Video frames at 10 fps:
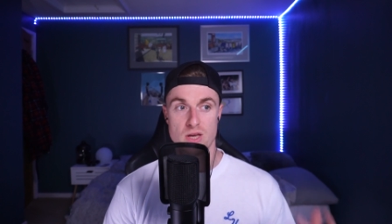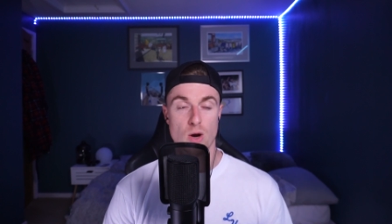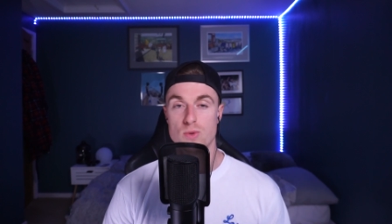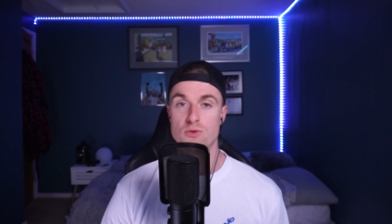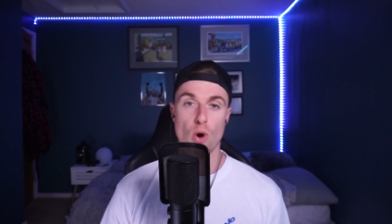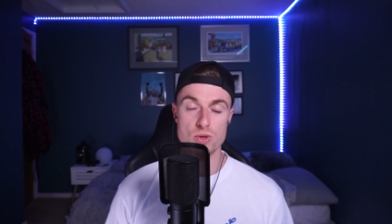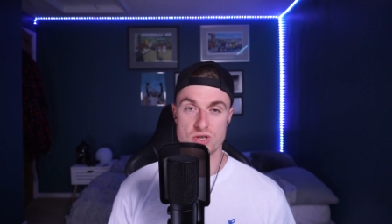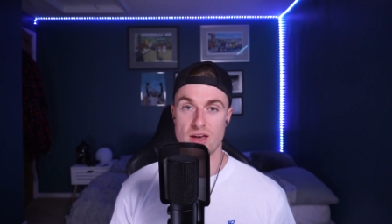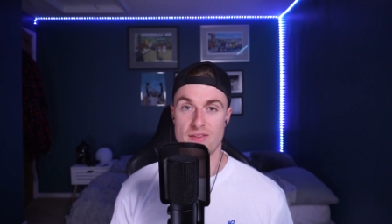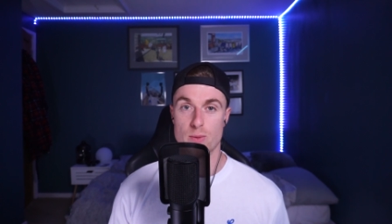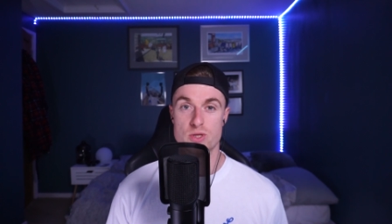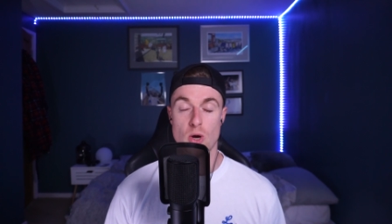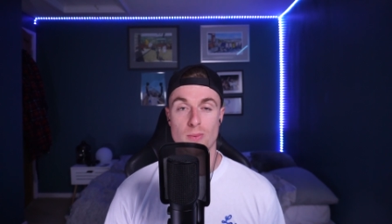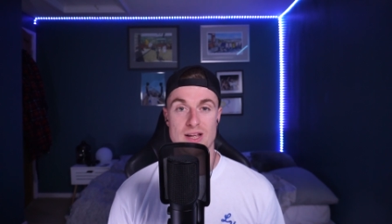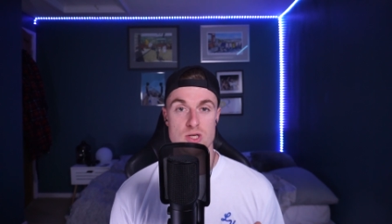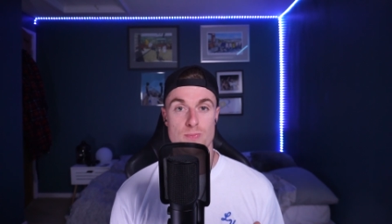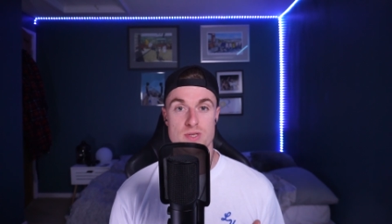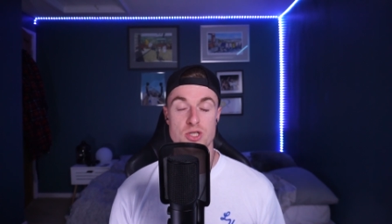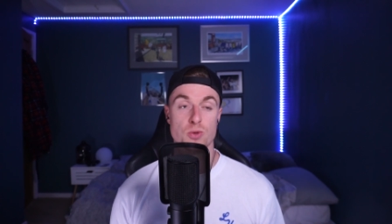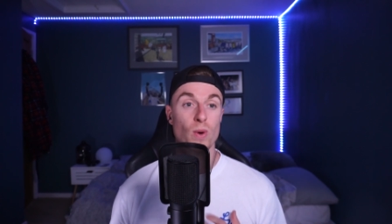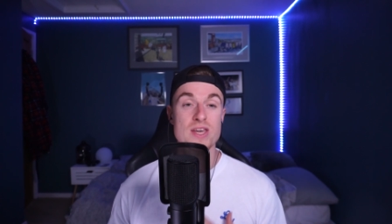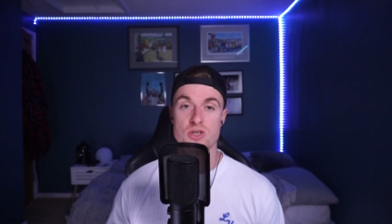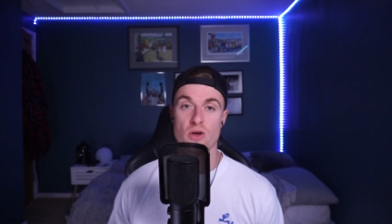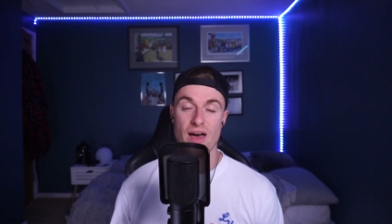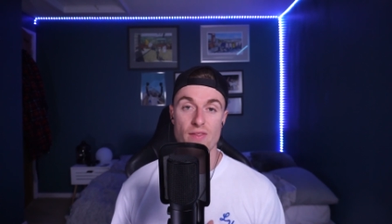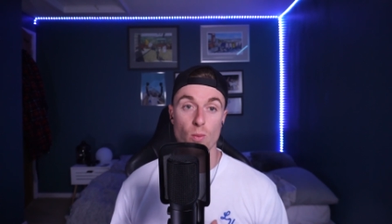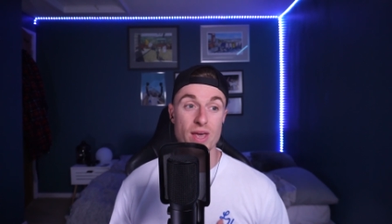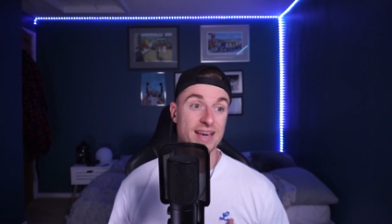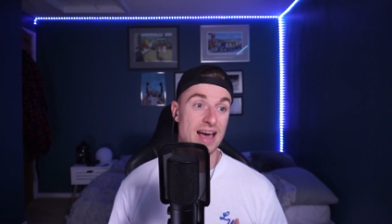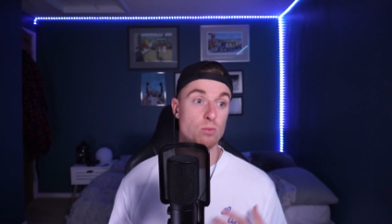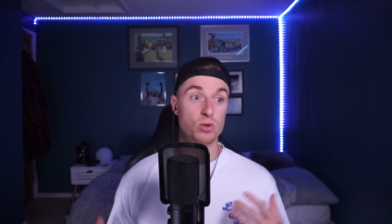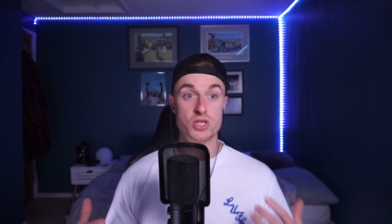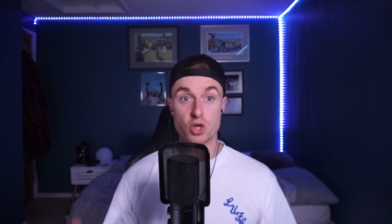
you know, you're always going to get that with top-class opposition. We saw that at the weekend.